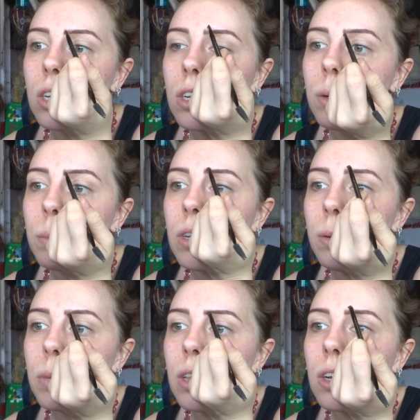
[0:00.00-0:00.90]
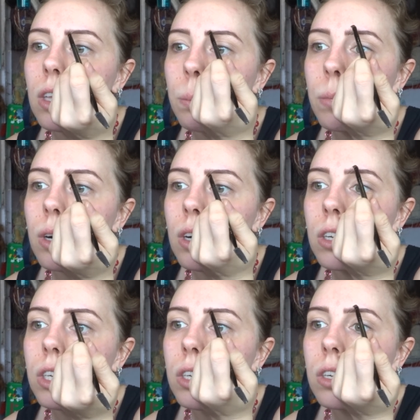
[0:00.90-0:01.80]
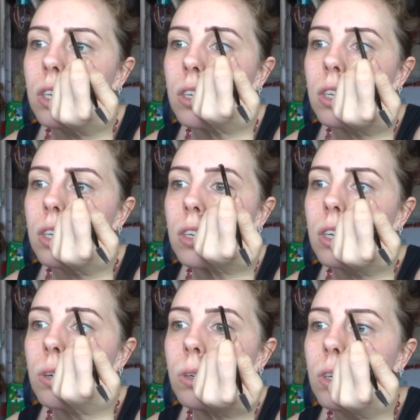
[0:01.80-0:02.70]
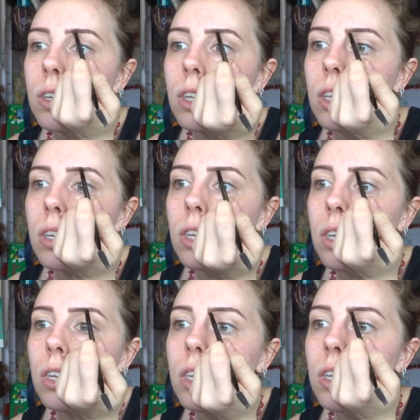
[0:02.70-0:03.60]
and manipulate the brush accordingly.